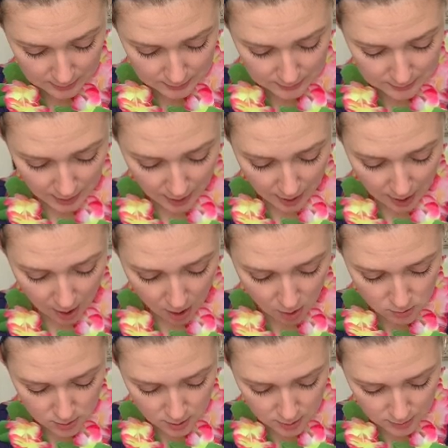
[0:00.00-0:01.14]

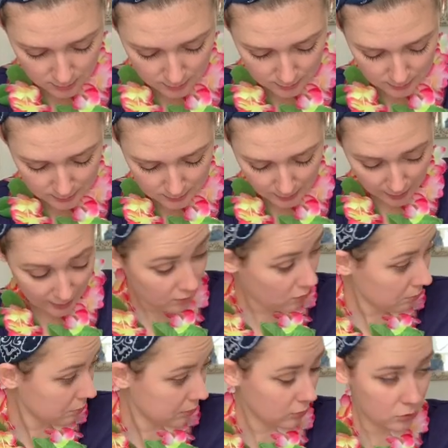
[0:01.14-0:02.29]
down, side,
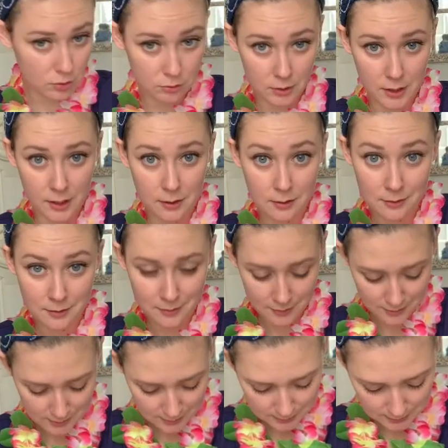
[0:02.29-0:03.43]
oh, there's Cherie.
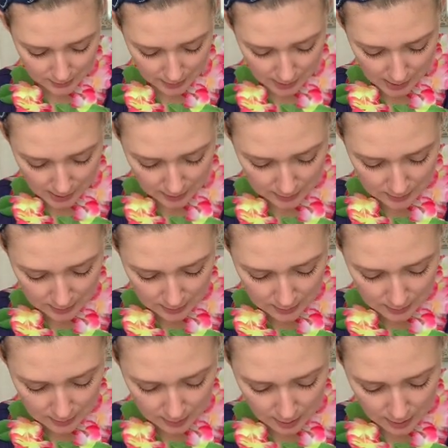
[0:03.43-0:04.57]
Side,
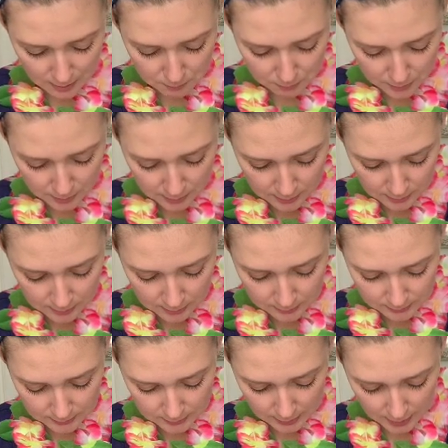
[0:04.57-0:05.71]
up,
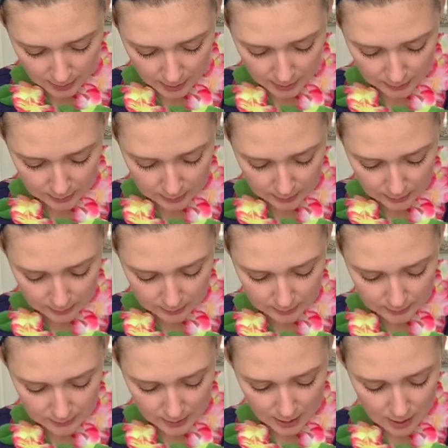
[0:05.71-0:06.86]
side,
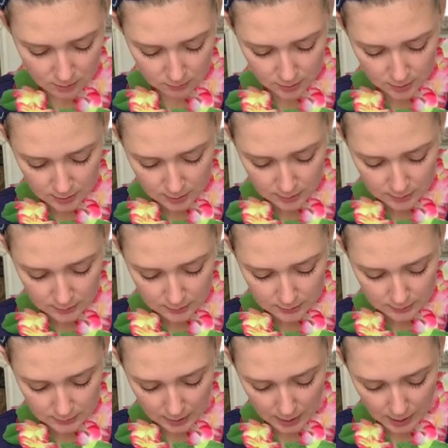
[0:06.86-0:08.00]
down,
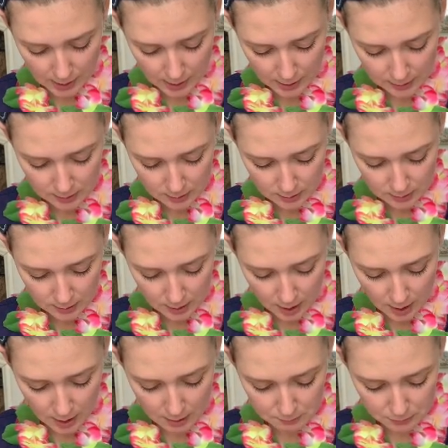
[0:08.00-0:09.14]
side,
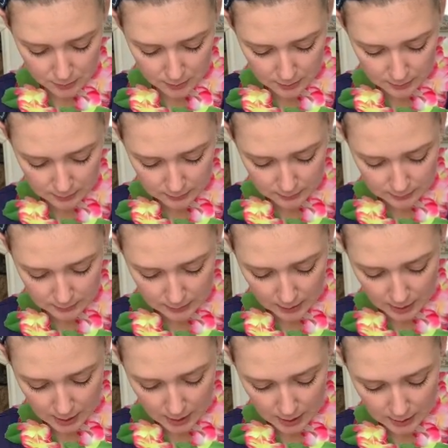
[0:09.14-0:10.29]
up,
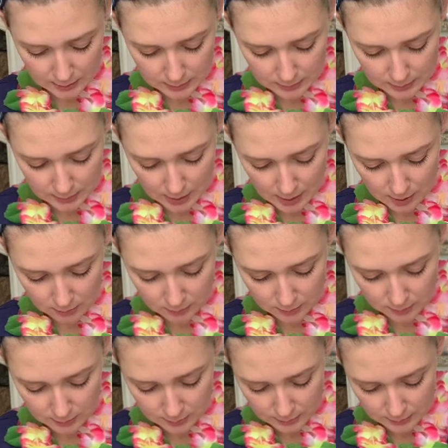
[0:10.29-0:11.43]
side, down,
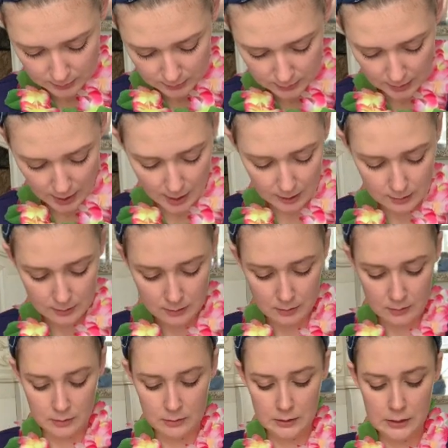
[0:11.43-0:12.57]
side.
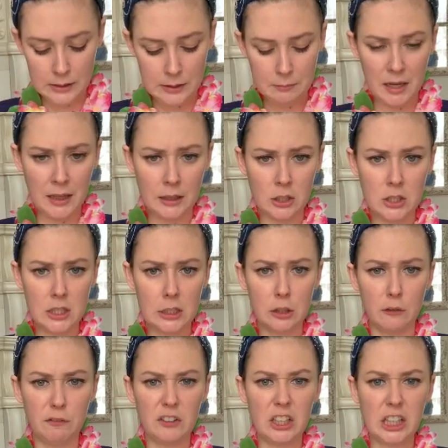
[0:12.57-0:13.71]
Mine looks a little
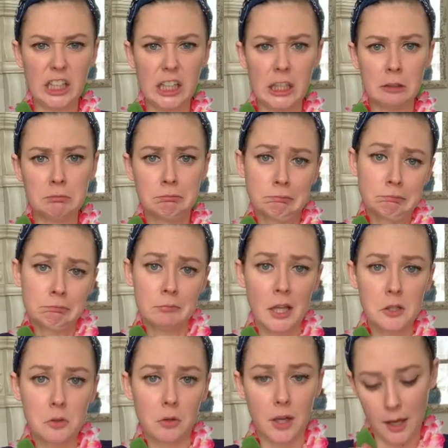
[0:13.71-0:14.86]
funky.
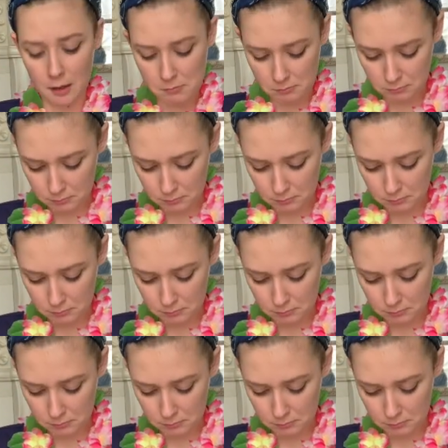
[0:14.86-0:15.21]
That's okay.